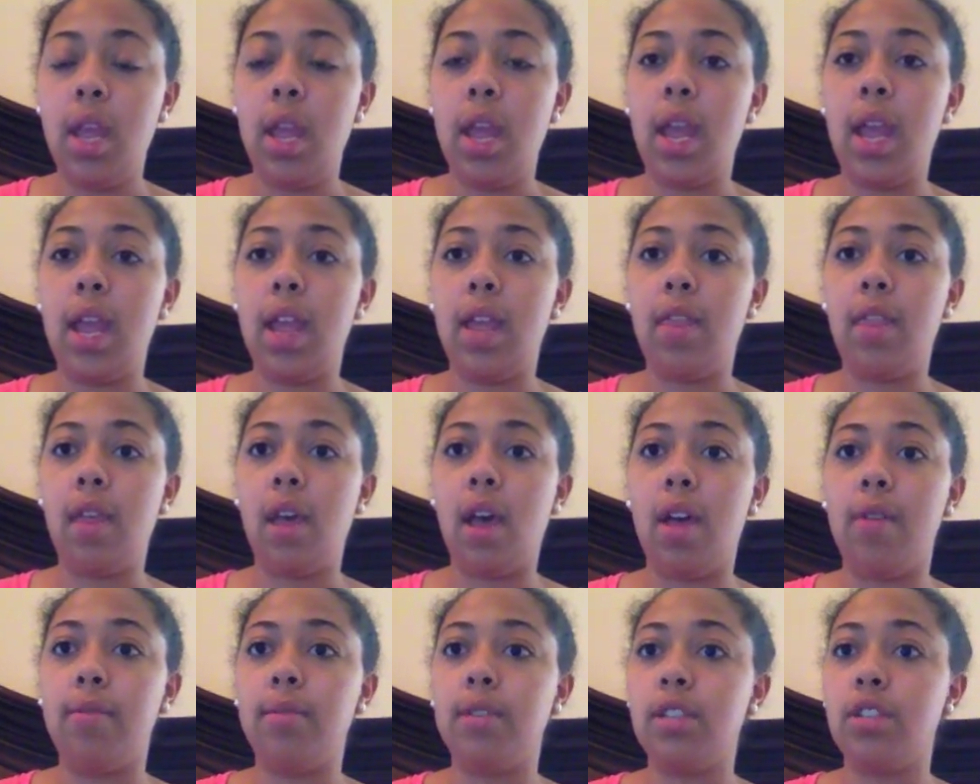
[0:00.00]
and the
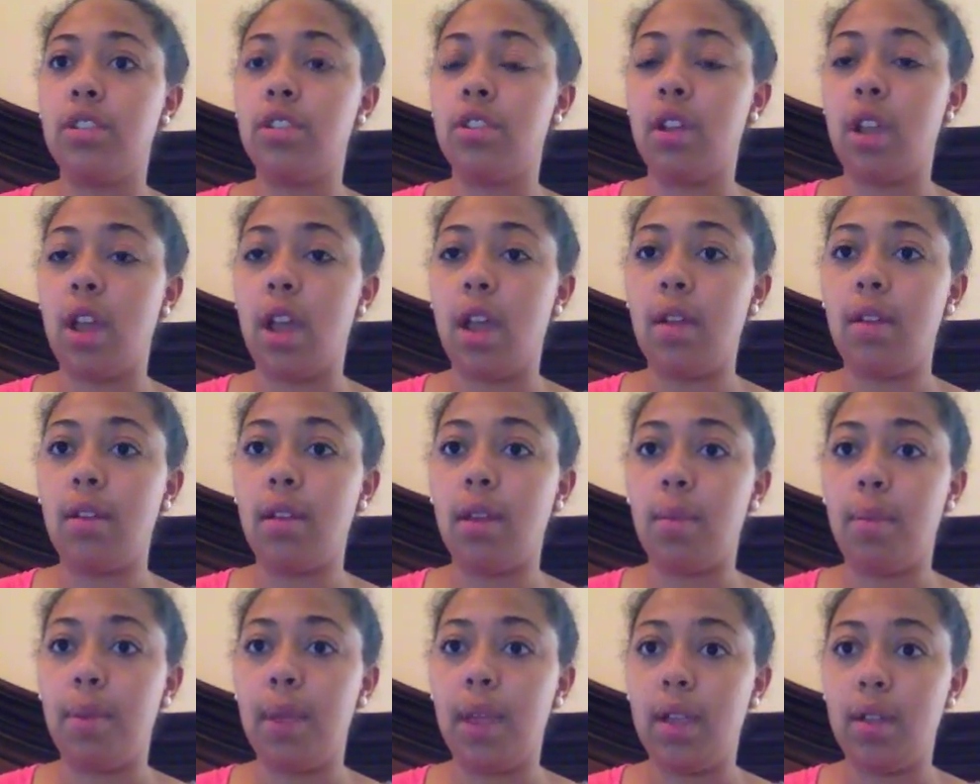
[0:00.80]
object should not
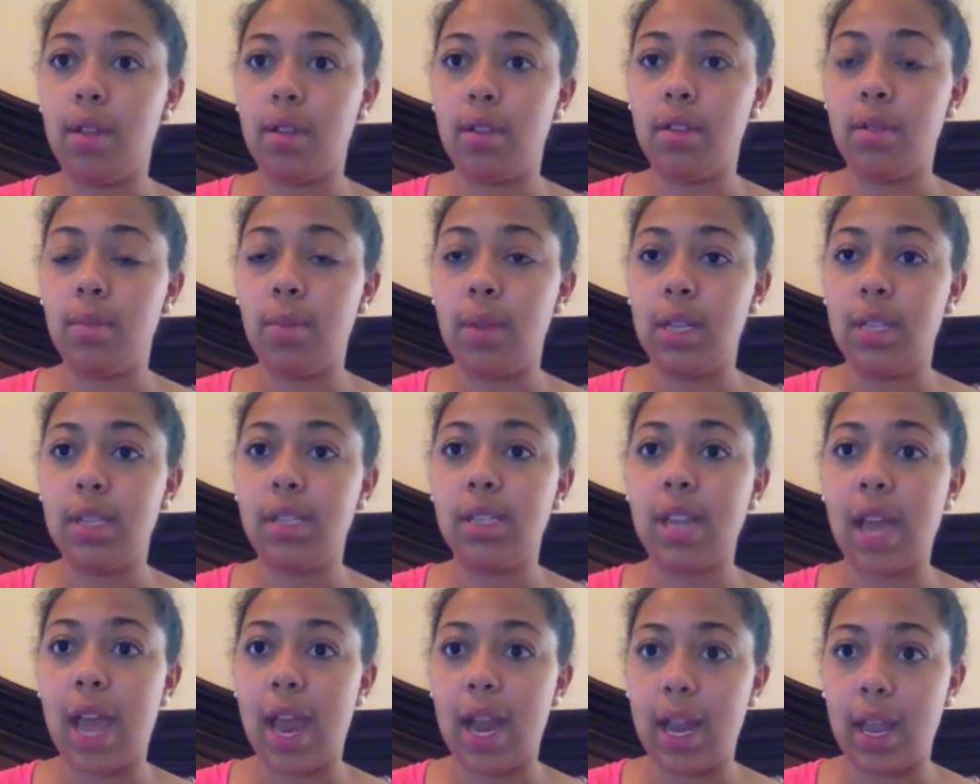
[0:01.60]
appear to be
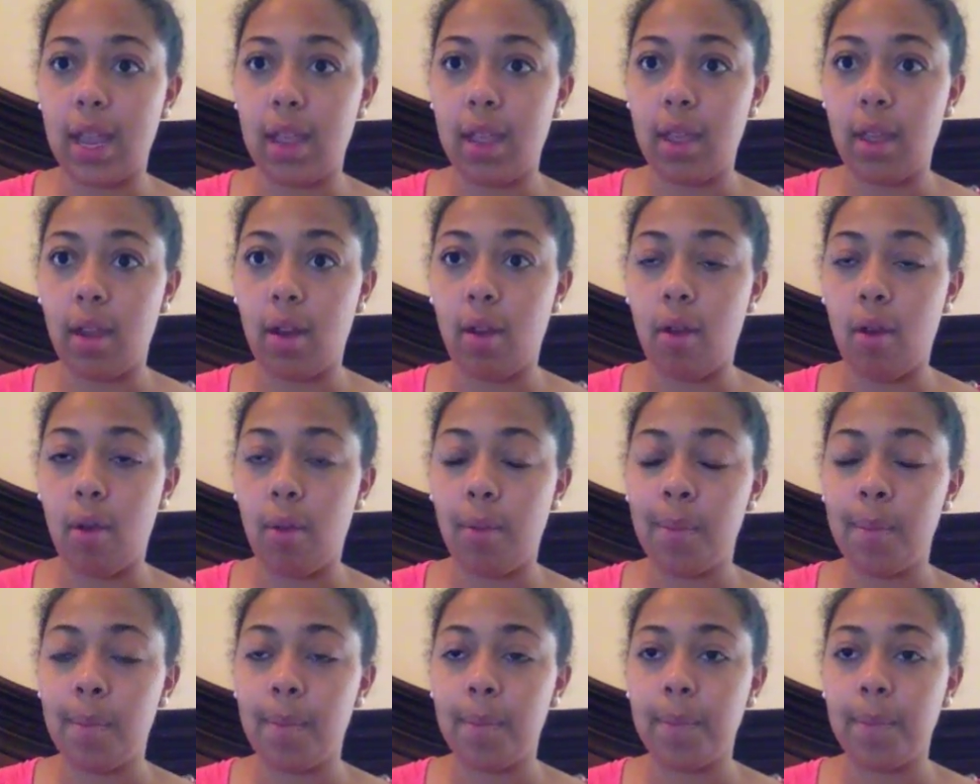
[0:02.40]
static at all.